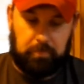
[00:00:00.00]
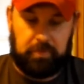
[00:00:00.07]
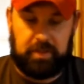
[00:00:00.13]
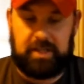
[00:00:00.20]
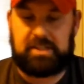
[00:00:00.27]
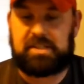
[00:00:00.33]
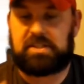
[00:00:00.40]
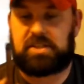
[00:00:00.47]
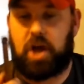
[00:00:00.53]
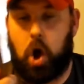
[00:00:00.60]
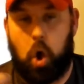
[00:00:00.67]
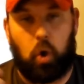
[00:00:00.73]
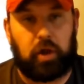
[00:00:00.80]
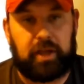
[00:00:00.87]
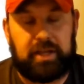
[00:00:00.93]
this is
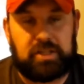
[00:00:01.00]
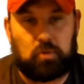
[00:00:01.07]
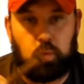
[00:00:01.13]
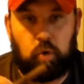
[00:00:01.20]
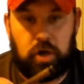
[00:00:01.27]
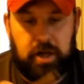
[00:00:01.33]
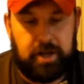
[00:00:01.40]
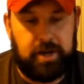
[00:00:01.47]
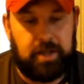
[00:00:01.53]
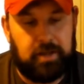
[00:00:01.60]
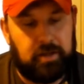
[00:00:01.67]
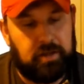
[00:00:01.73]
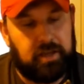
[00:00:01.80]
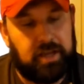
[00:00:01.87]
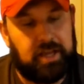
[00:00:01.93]
oak, it's wood,
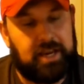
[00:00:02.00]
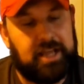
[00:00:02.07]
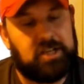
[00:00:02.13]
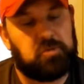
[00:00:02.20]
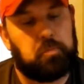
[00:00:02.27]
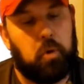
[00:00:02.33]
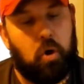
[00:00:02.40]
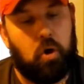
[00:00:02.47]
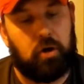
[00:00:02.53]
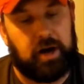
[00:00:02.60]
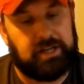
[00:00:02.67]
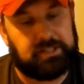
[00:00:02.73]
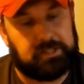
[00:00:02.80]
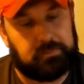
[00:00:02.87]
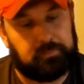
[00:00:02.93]
it is
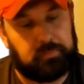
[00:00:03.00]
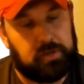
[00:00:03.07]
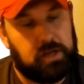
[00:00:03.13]
porous.